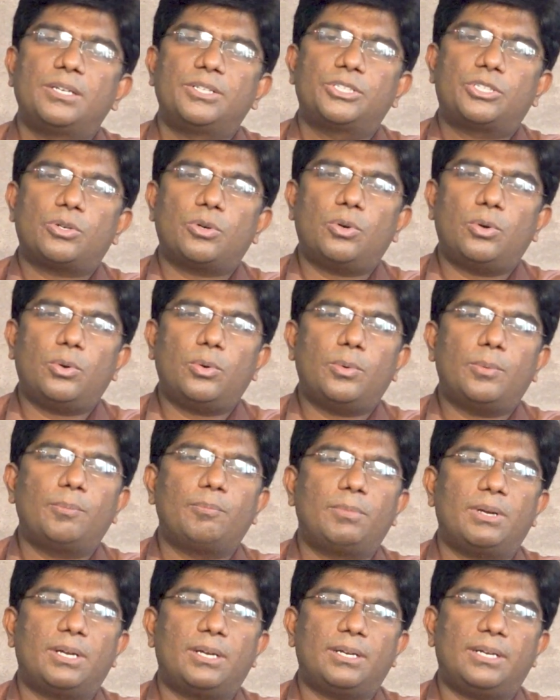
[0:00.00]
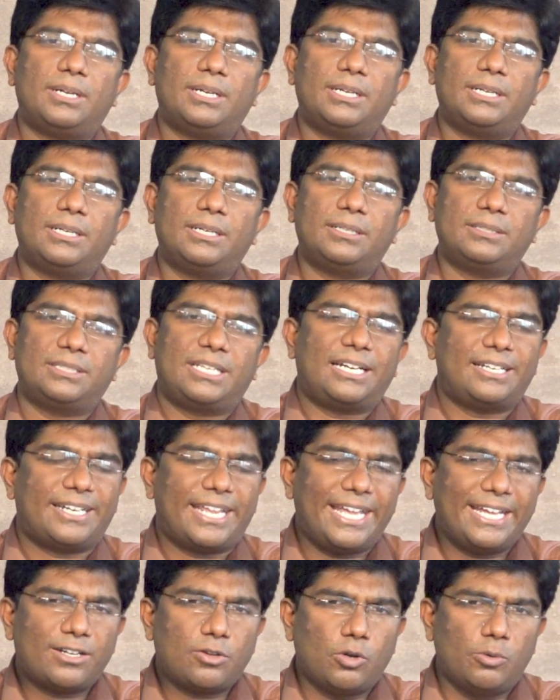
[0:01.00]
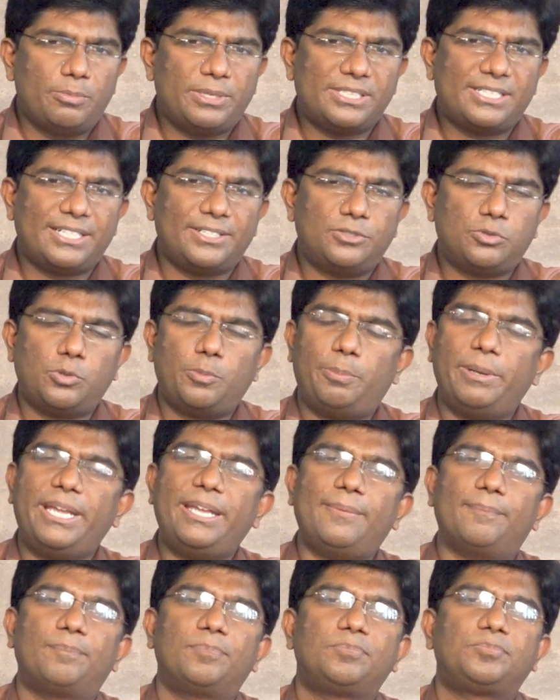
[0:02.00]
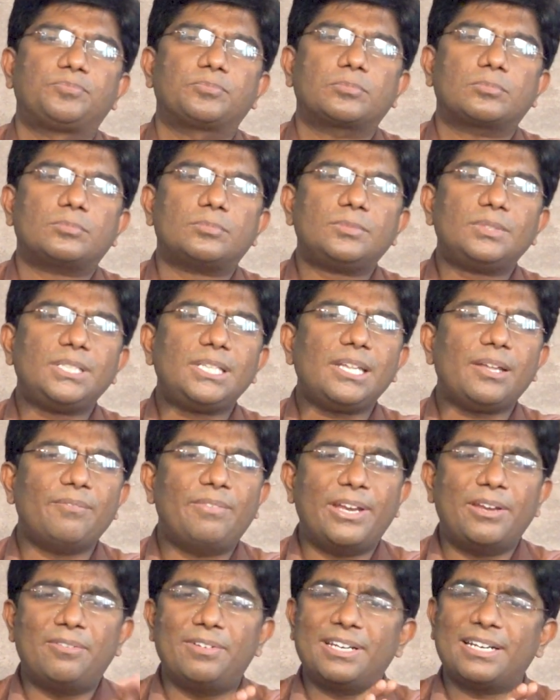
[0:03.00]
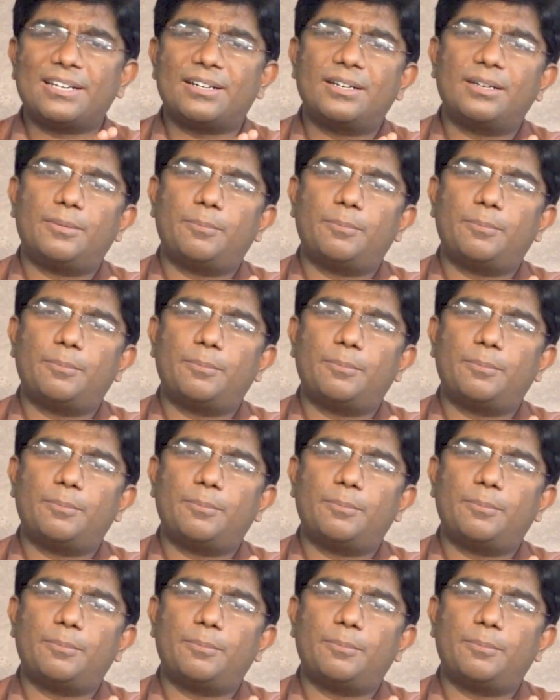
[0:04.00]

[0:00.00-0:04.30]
So the take home message would be, whenever